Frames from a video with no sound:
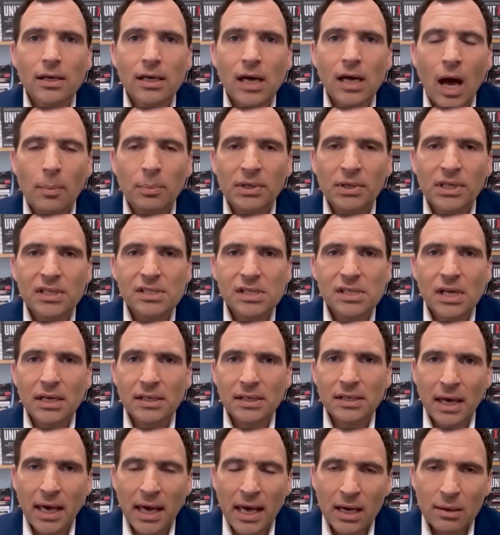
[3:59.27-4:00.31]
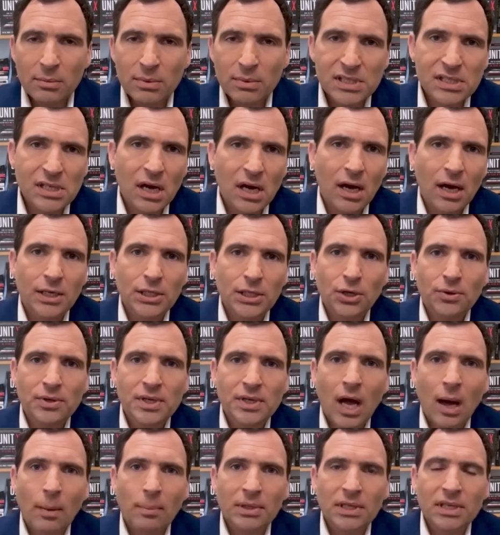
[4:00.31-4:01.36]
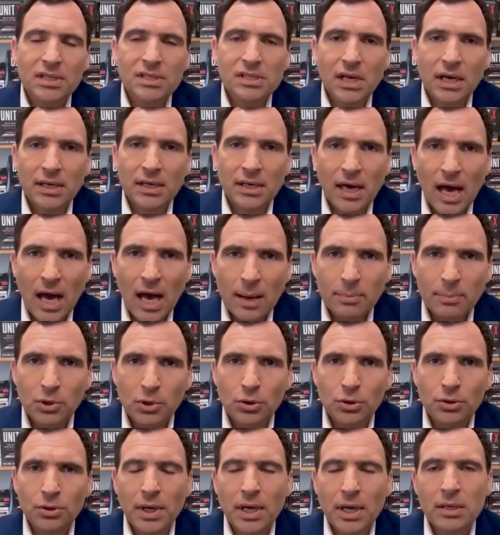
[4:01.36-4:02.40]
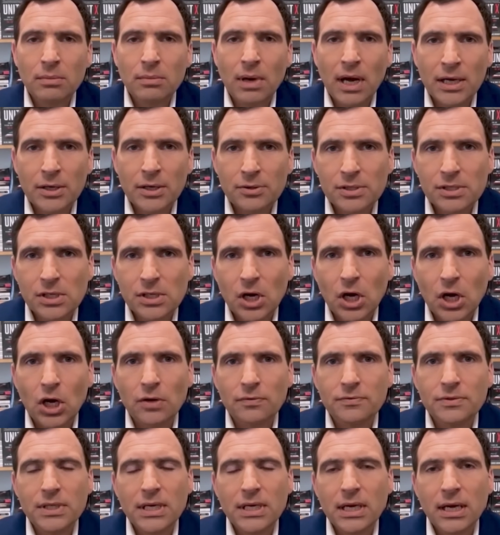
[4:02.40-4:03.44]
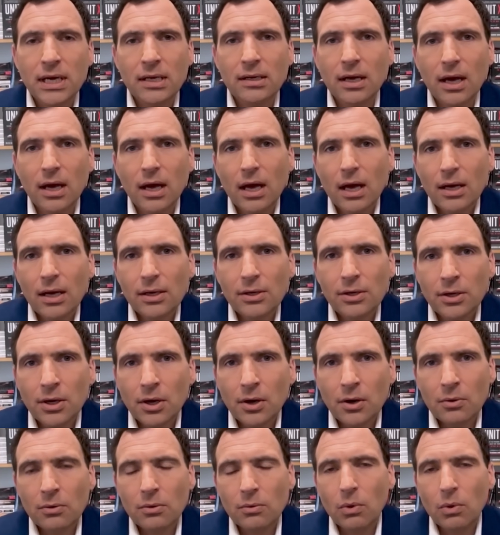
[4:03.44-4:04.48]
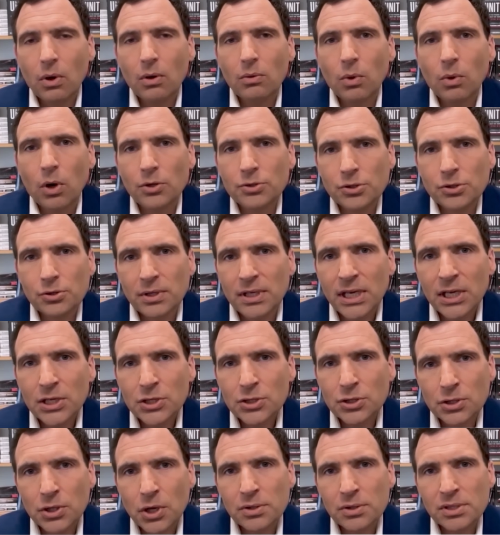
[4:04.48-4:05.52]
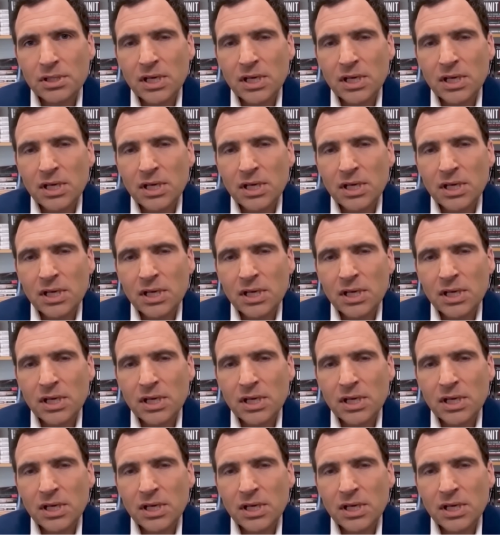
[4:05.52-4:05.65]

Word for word: companies like Amazon, you had companies like Apple and Microsoft. And, you know, Walter, each of those